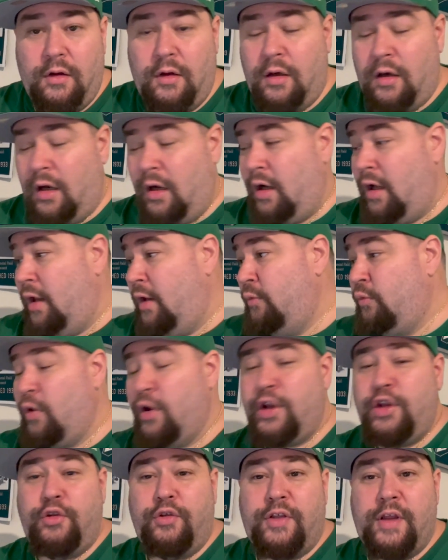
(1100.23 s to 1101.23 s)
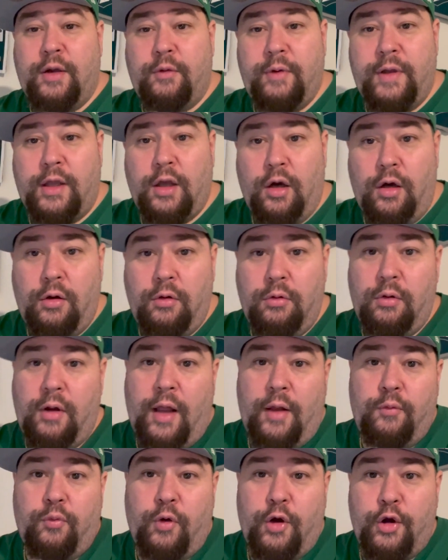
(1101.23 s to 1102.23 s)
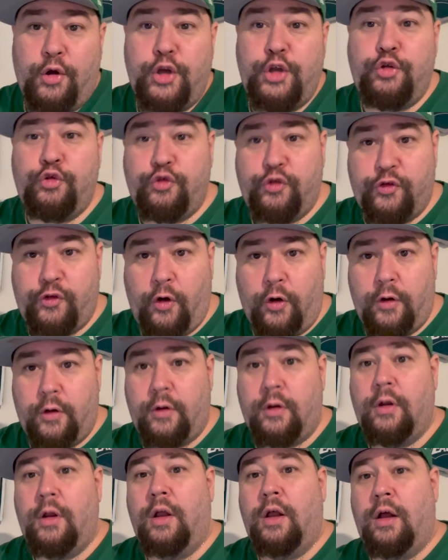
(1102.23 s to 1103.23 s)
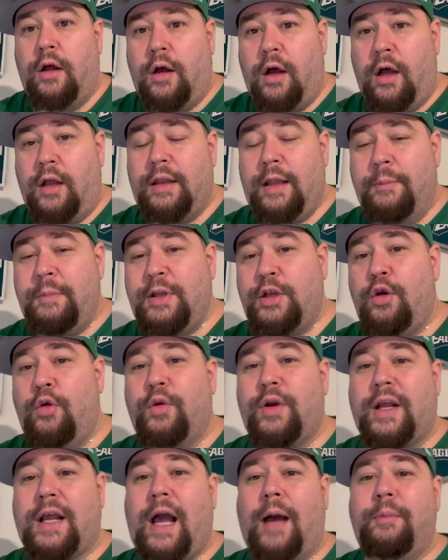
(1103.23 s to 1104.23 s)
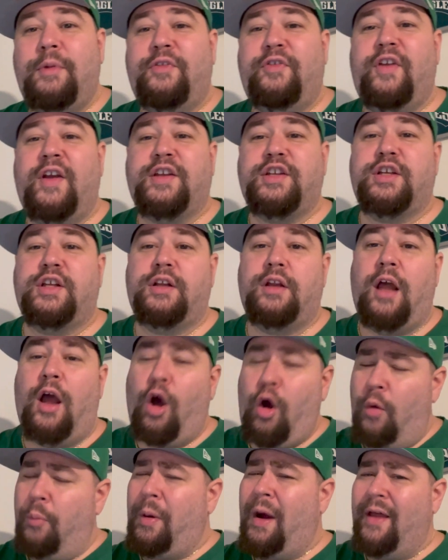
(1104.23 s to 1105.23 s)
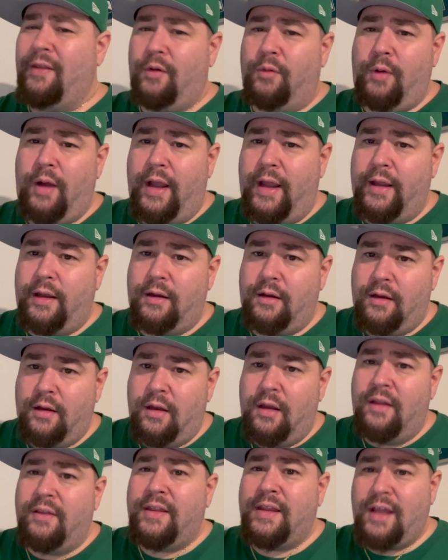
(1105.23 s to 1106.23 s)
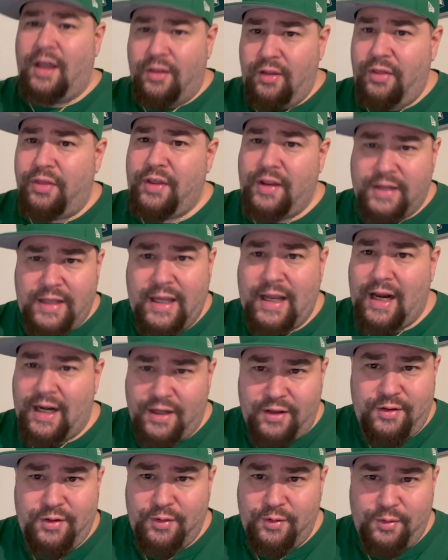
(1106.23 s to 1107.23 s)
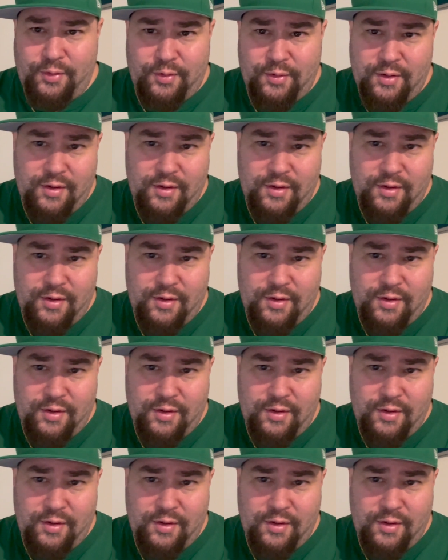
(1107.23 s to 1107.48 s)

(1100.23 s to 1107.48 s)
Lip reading: And where do you think we go? And where do you start? Let me know in the comment section. Oh, by the way, the other thing they got to do,